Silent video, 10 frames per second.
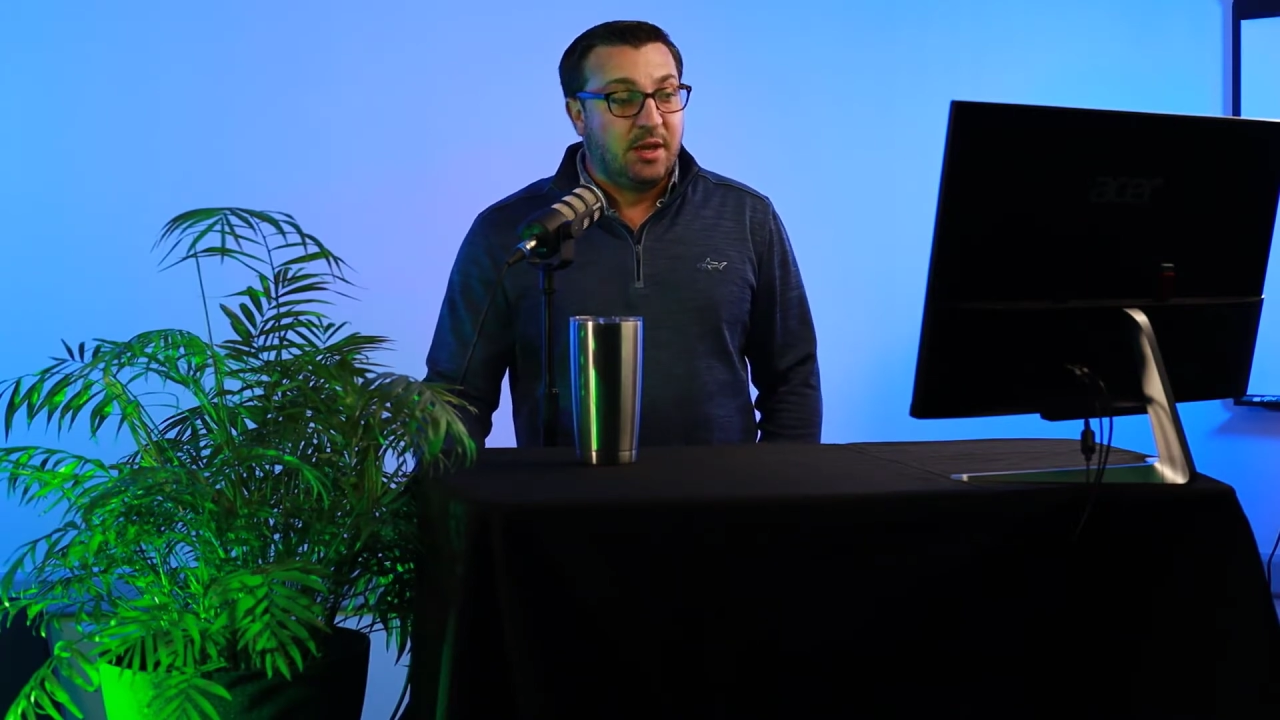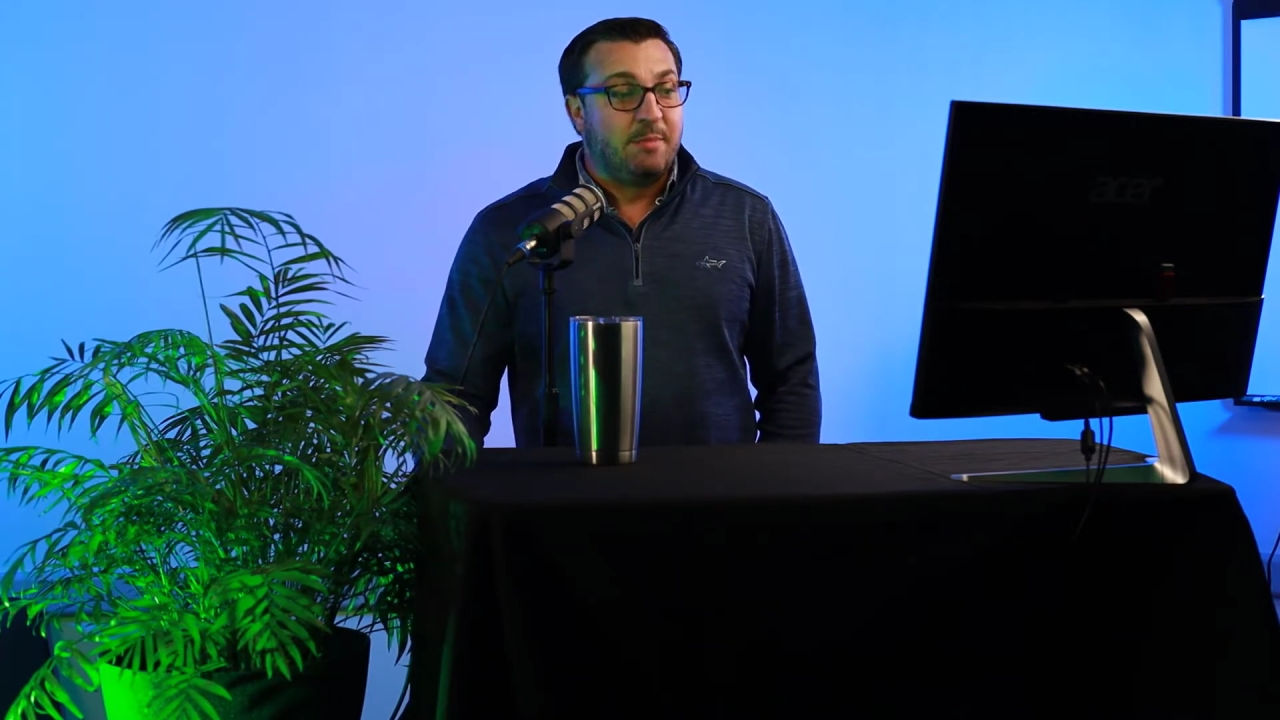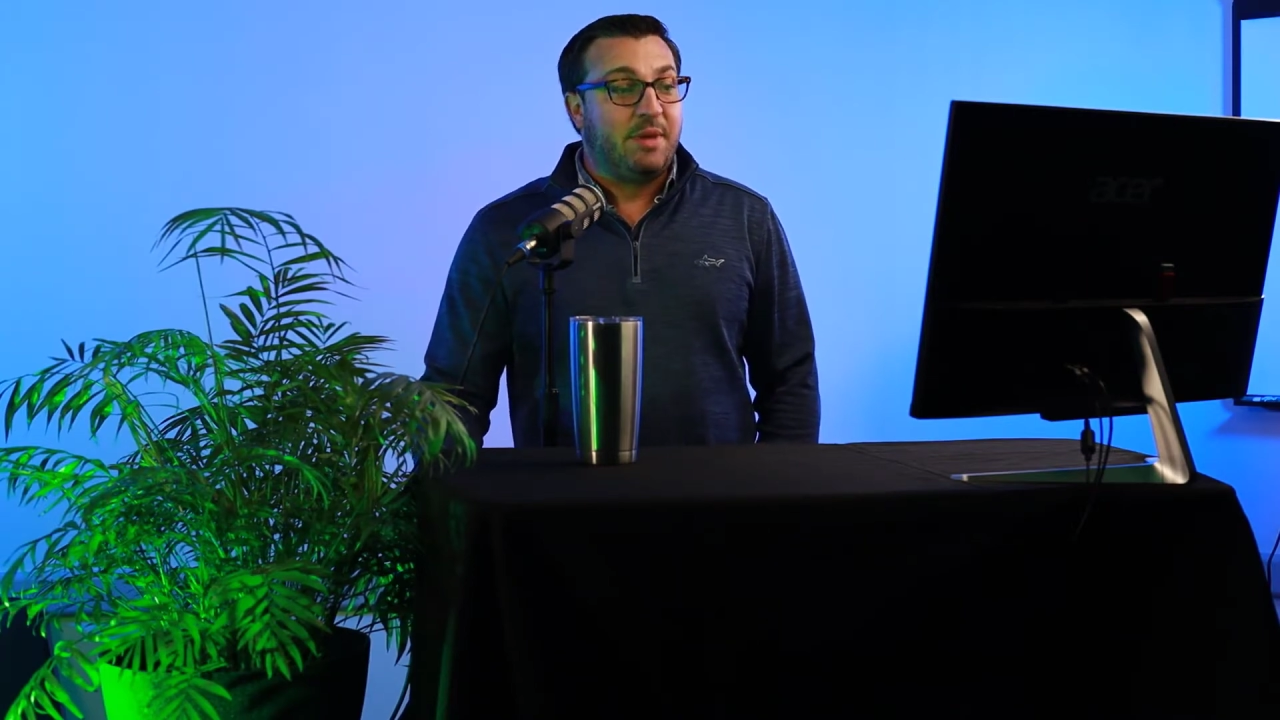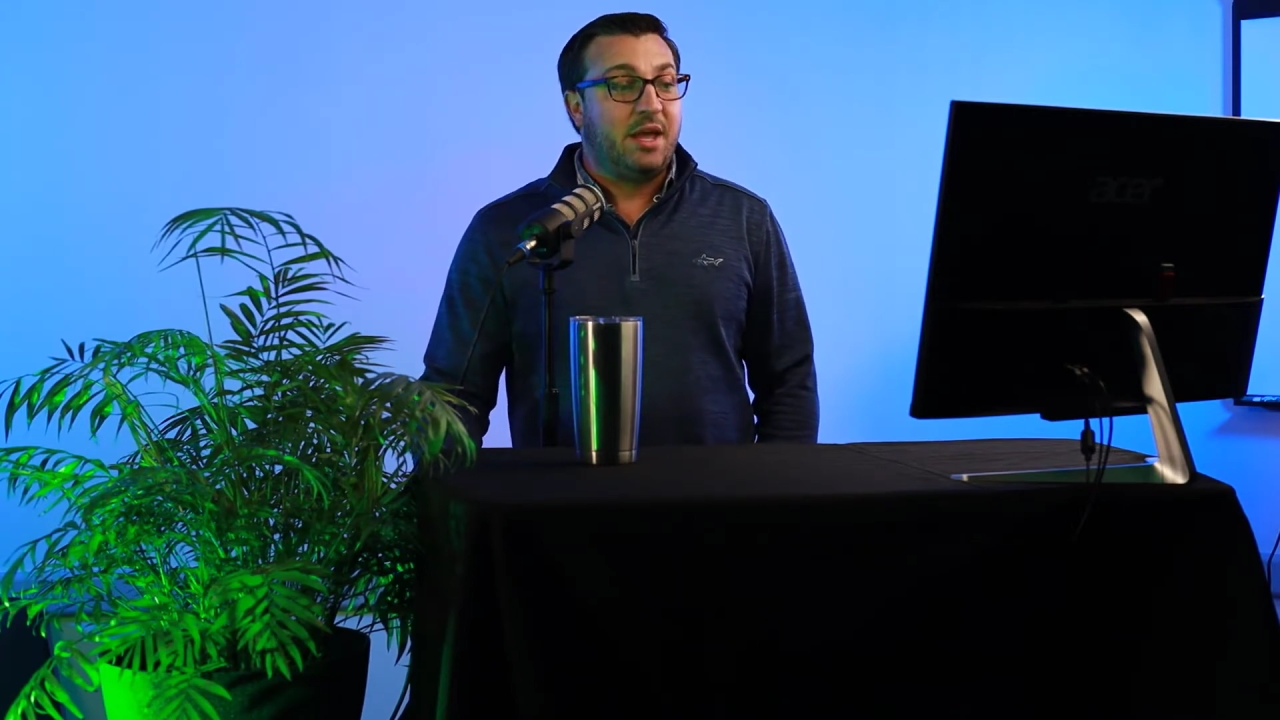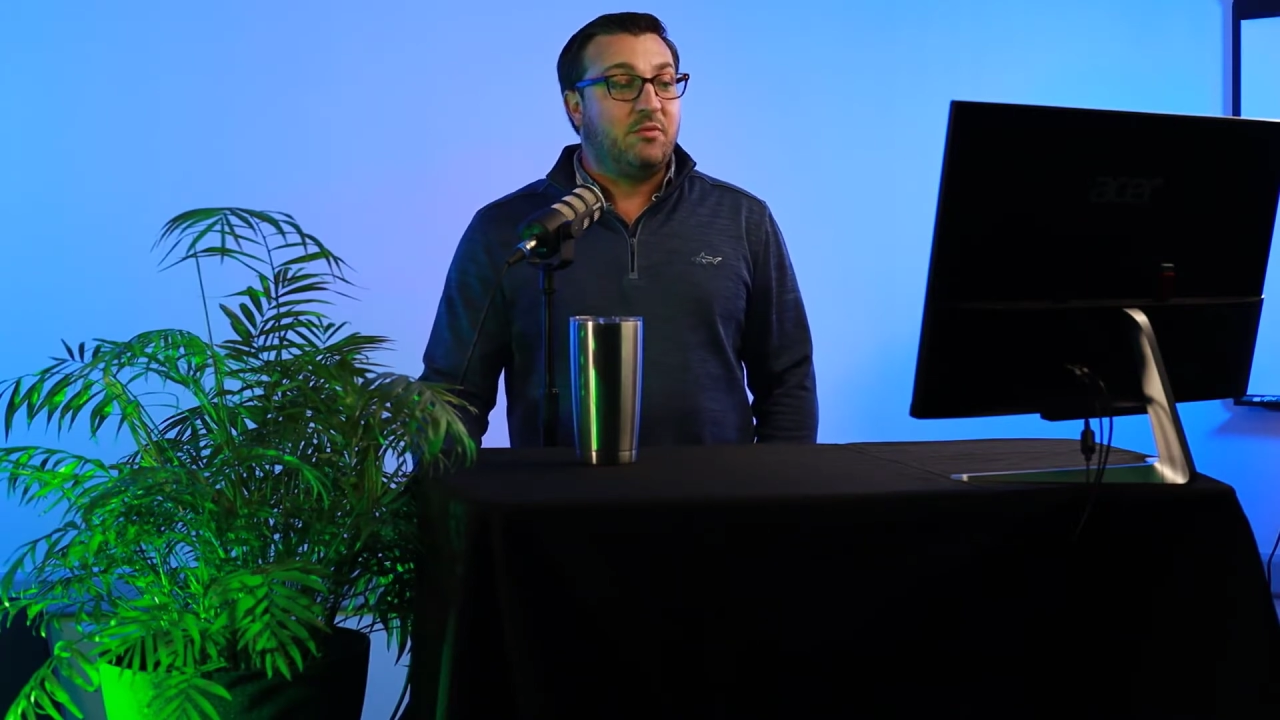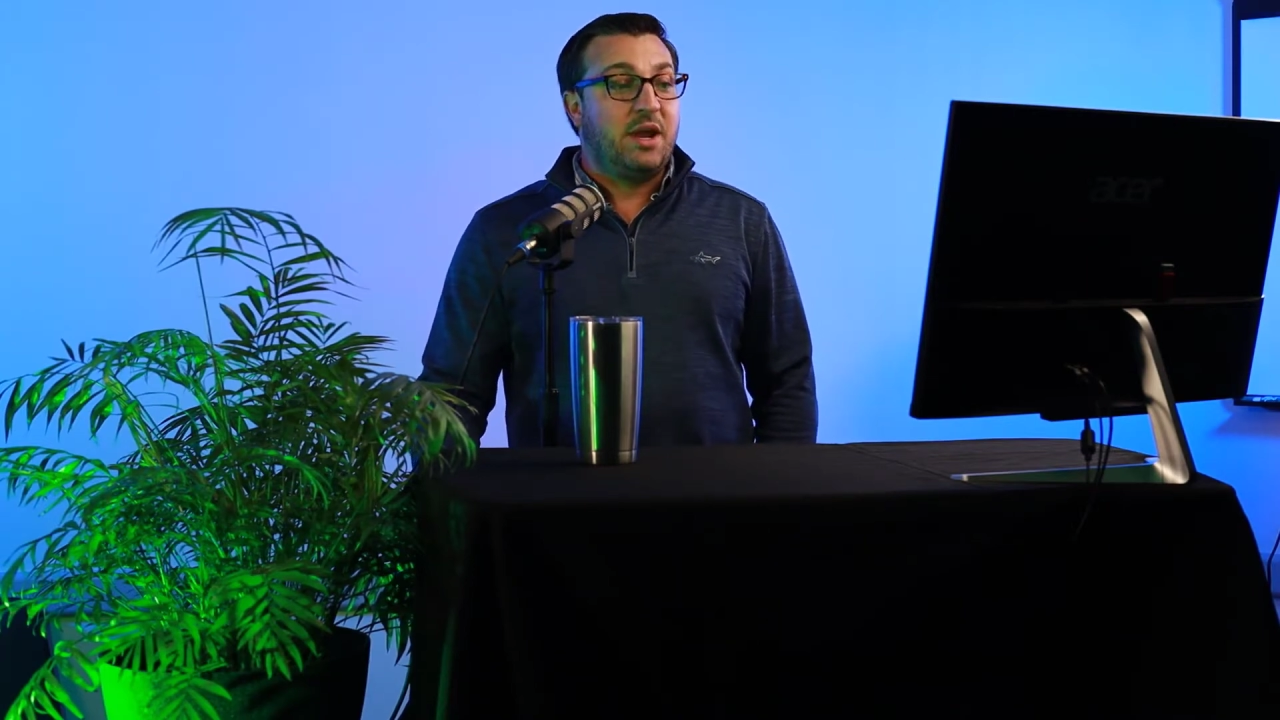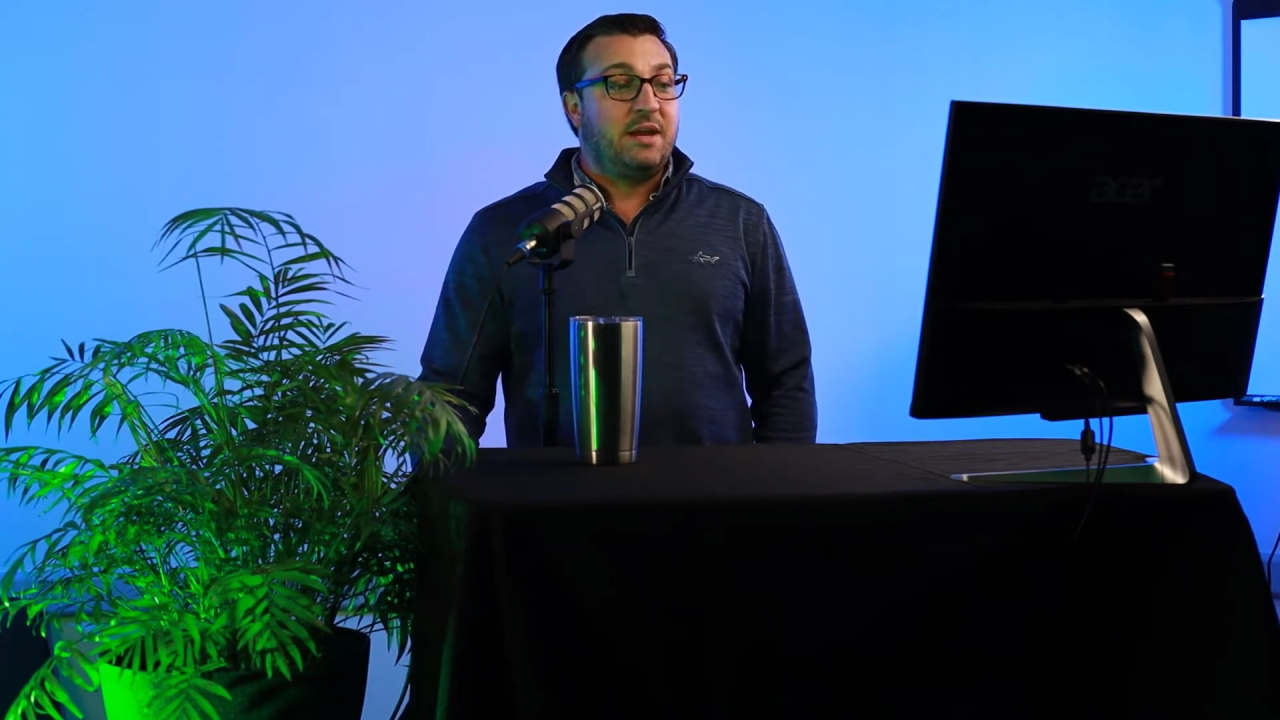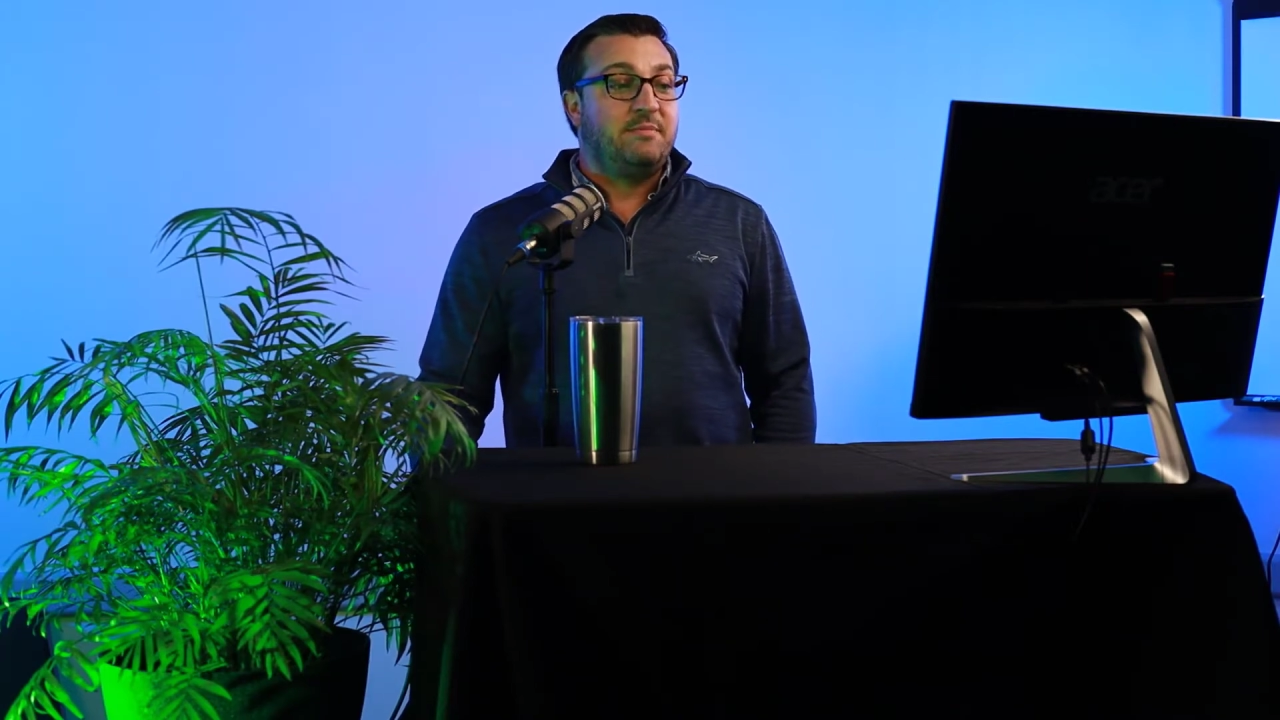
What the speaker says: pay rate,